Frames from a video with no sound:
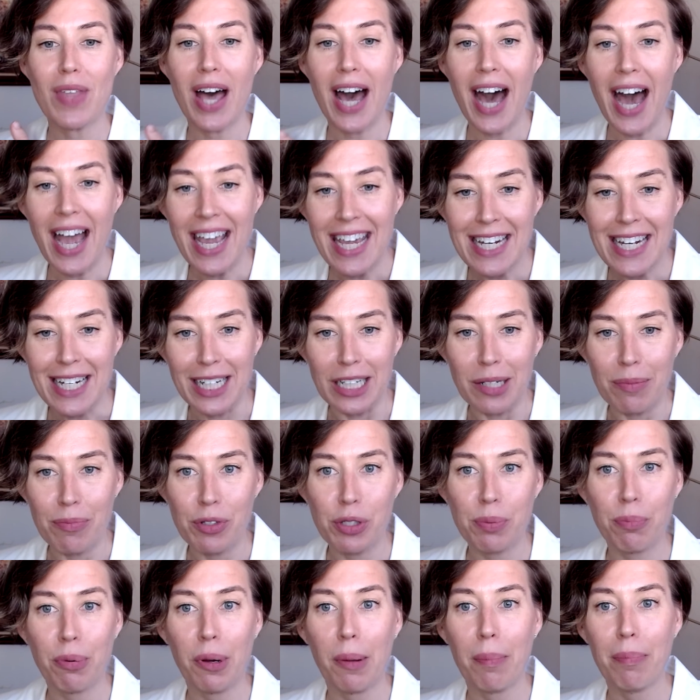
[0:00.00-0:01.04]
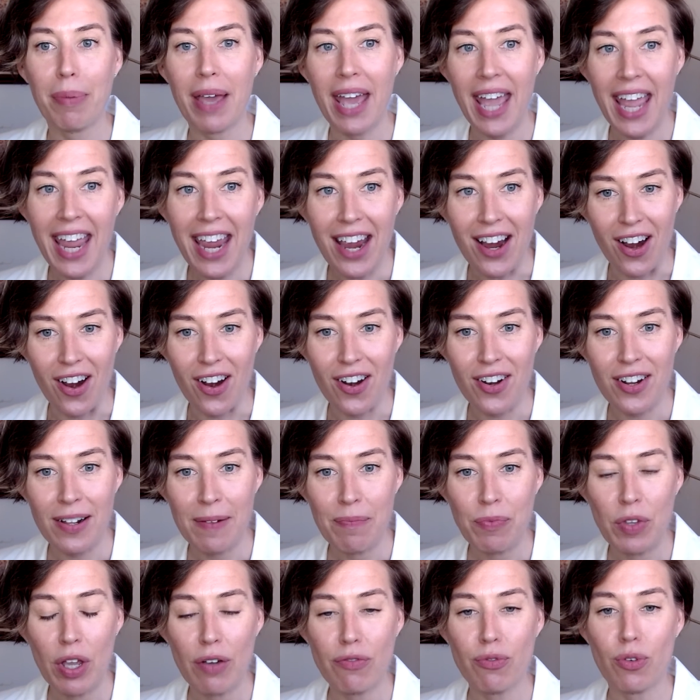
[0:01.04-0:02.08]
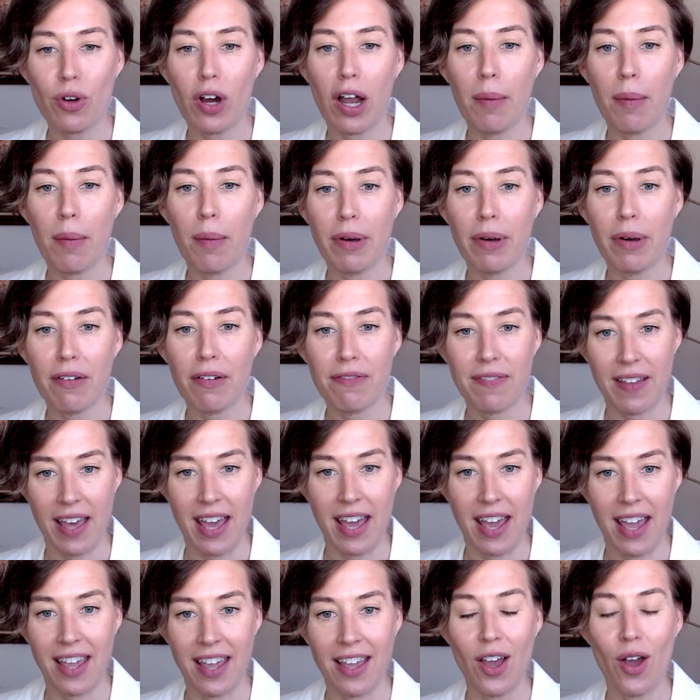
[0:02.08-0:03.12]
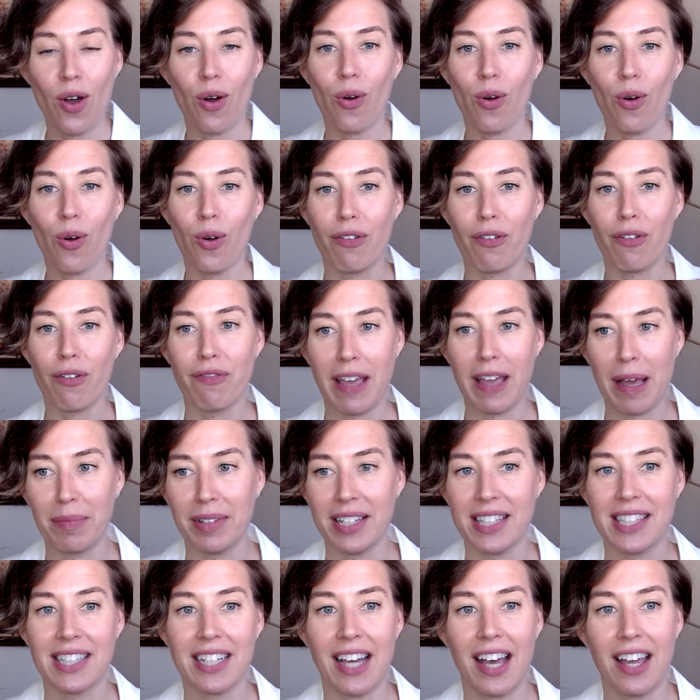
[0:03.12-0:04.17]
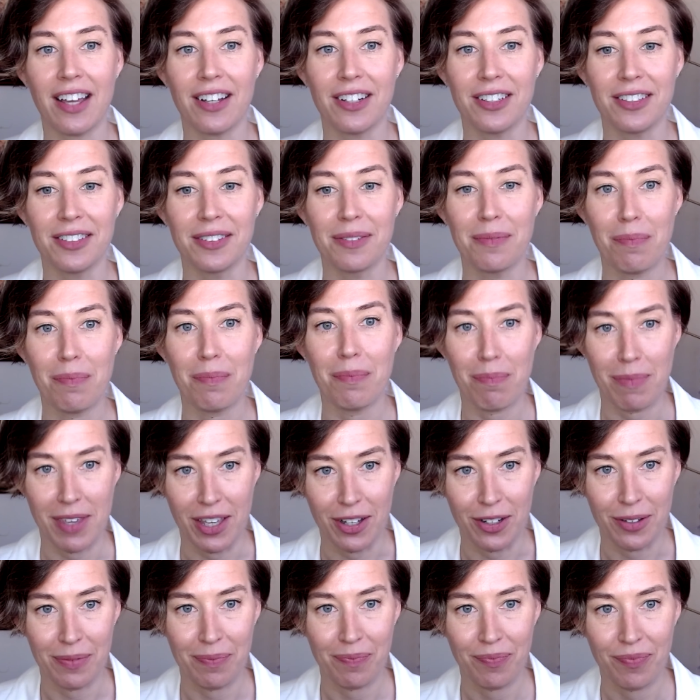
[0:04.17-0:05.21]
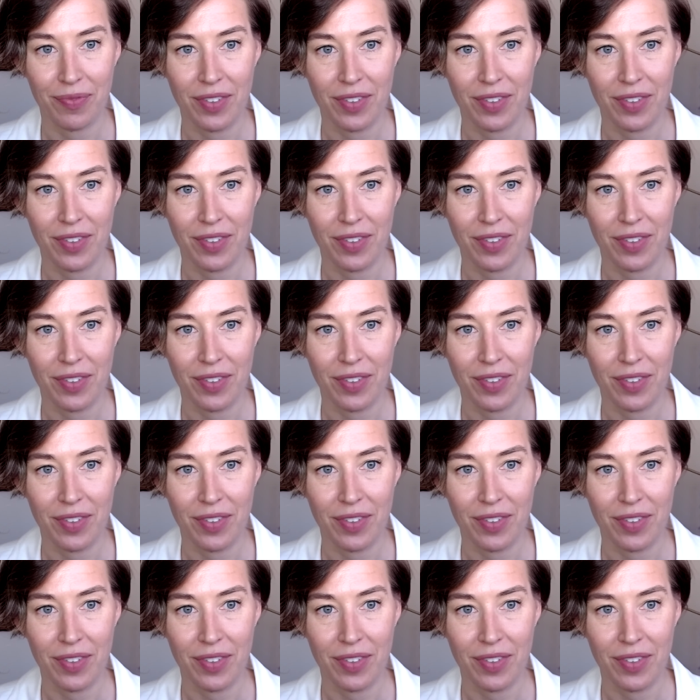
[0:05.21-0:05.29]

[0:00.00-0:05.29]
items prepared for a buffet or family style meal.